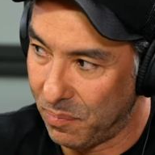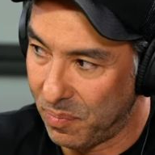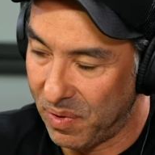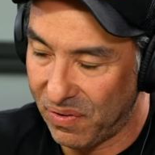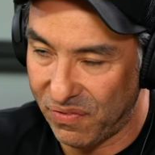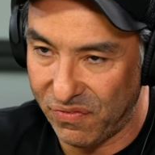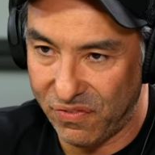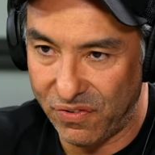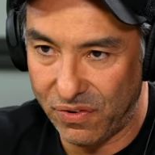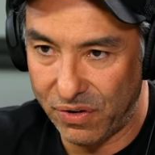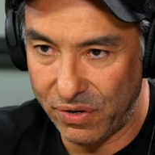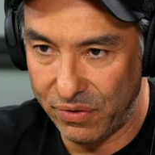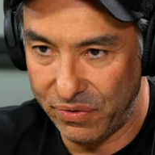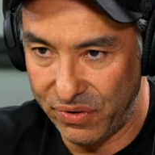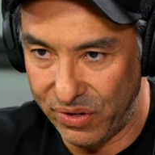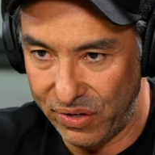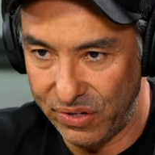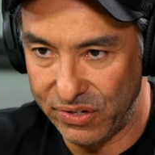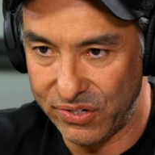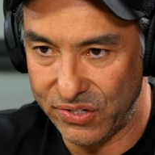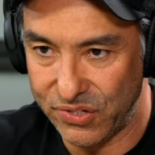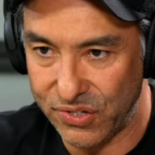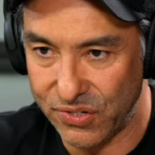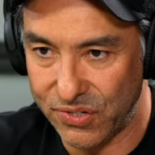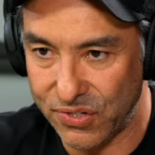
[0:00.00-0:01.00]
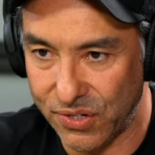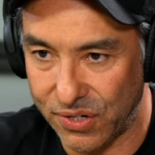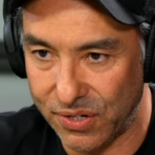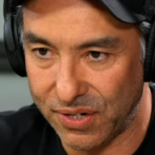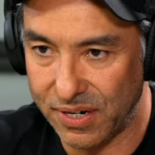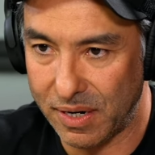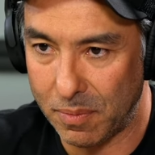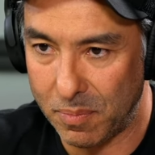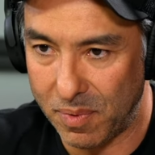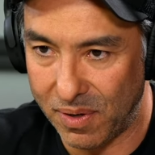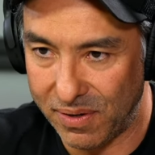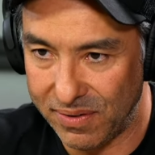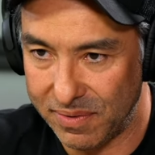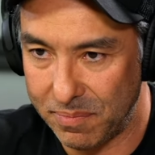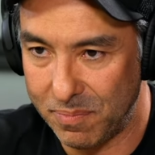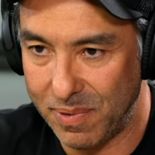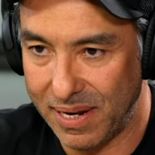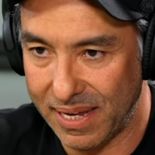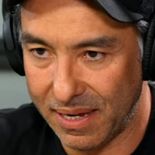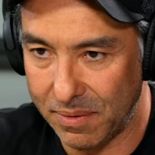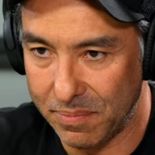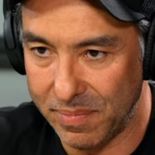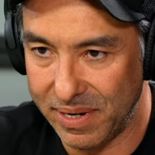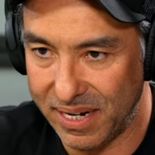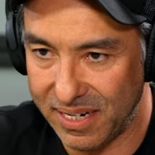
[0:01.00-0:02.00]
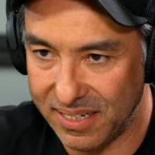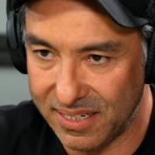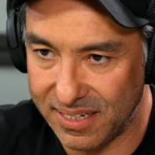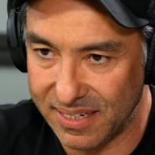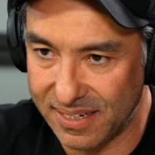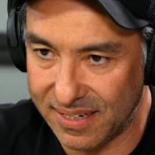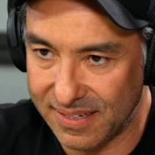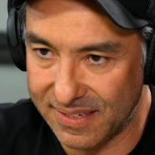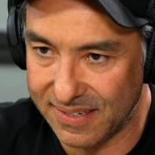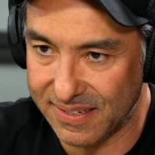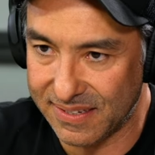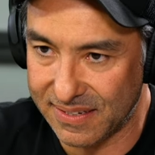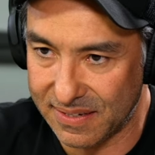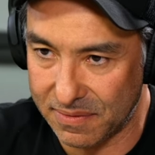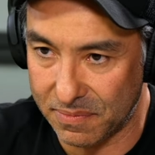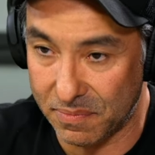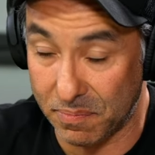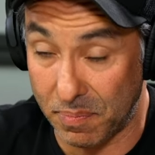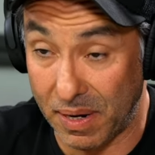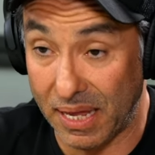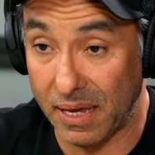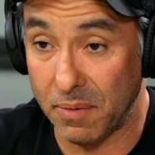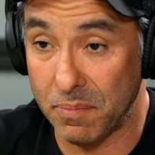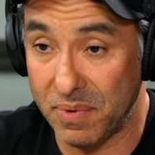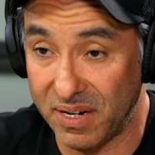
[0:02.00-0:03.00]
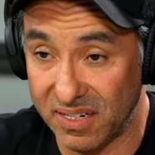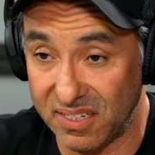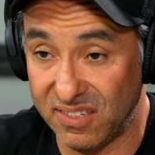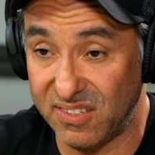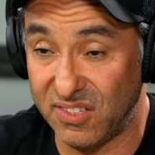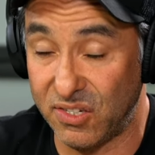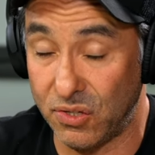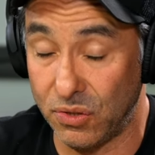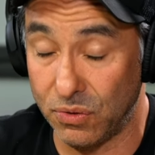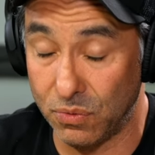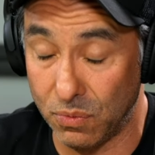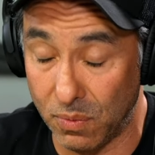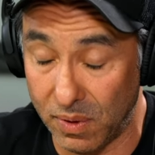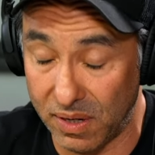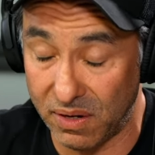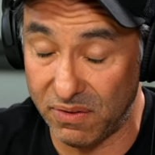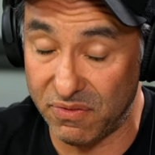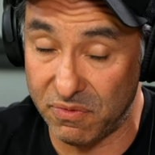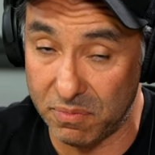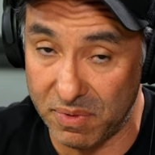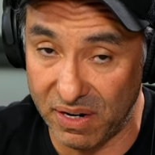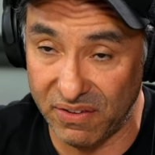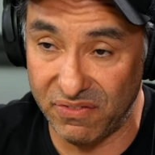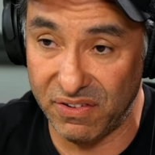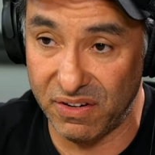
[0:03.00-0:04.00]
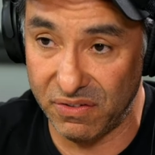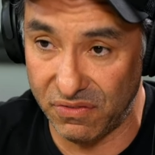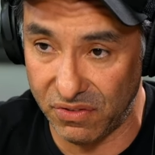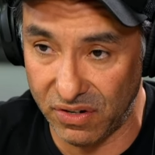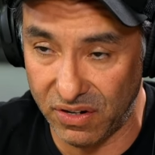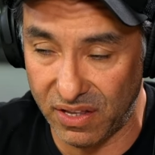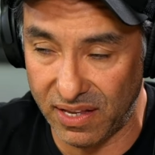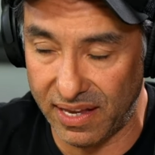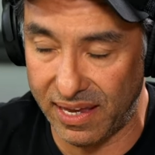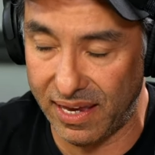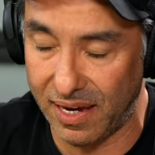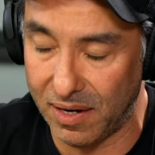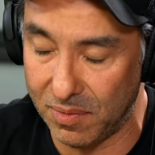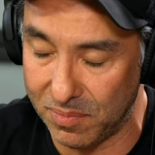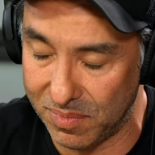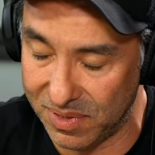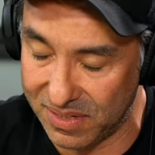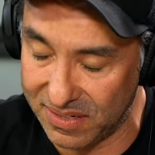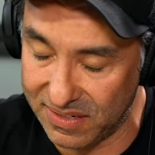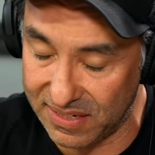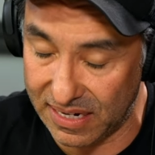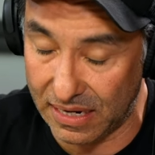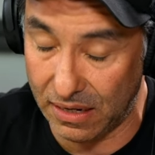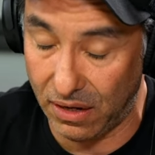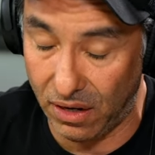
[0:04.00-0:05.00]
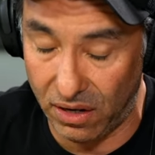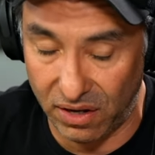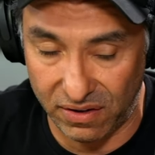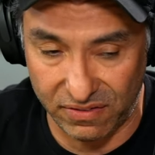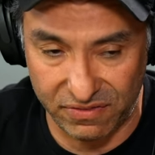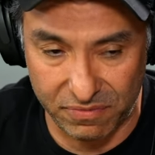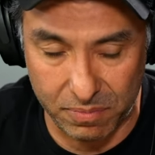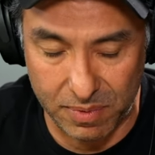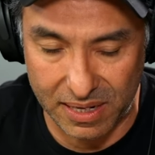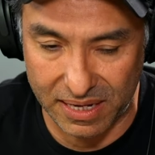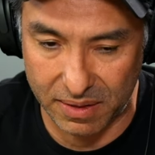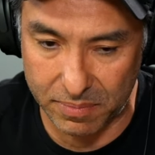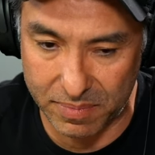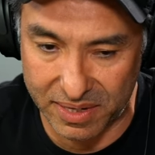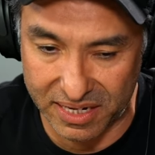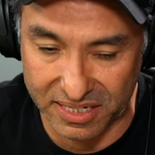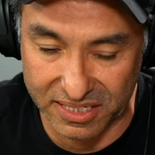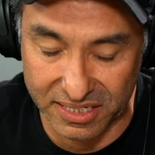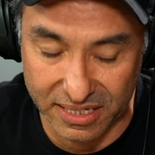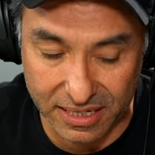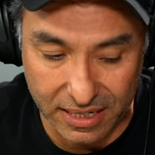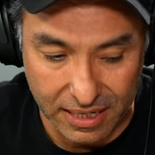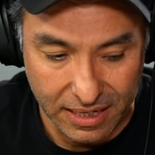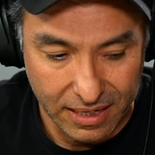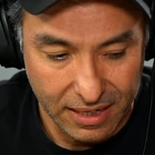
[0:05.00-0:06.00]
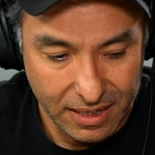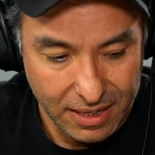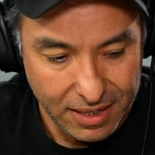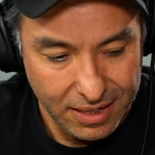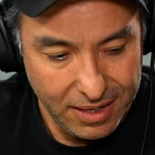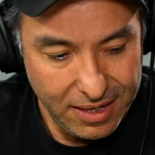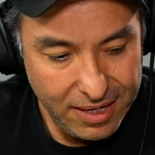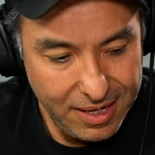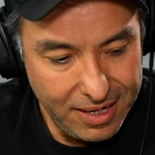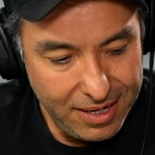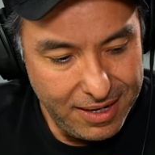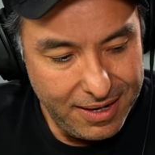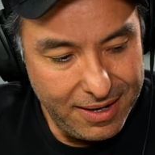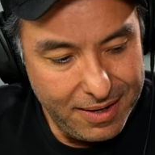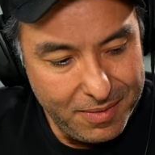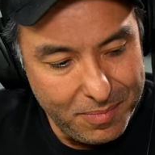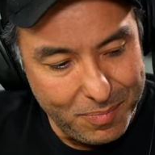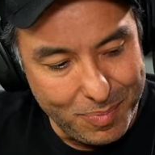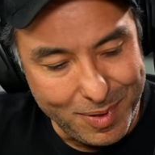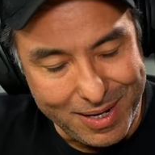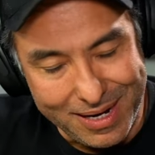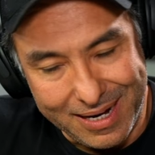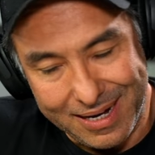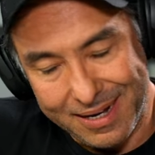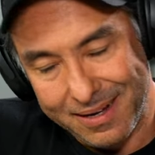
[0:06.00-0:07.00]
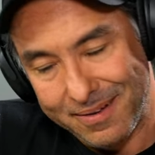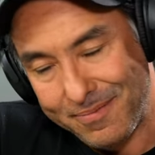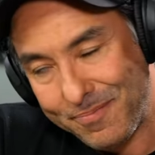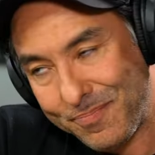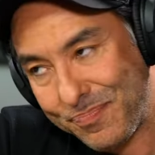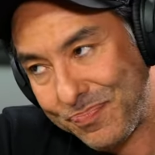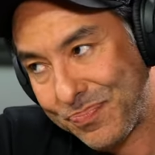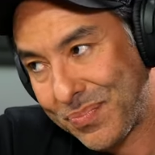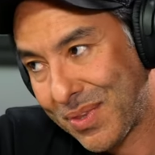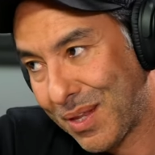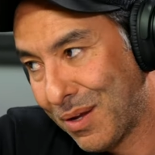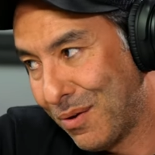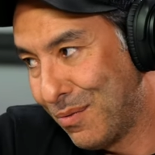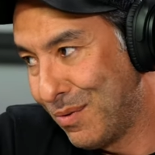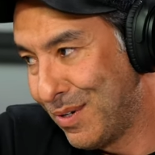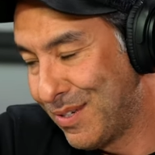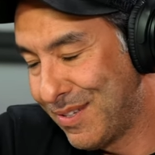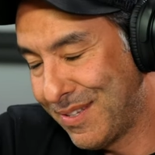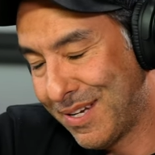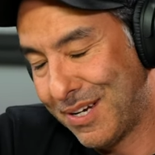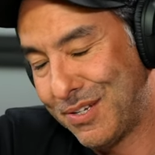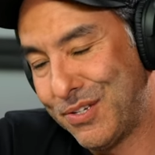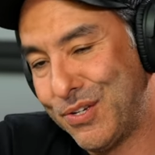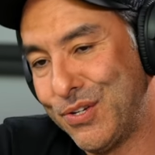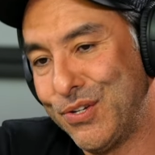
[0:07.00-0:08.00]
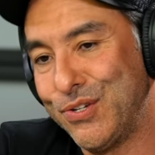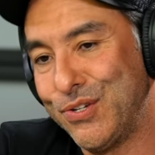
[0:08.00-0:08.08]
before we used to talk about Black Yeah. Blackmagic's still one of my favorite cameras. I mm. love Magic, but we start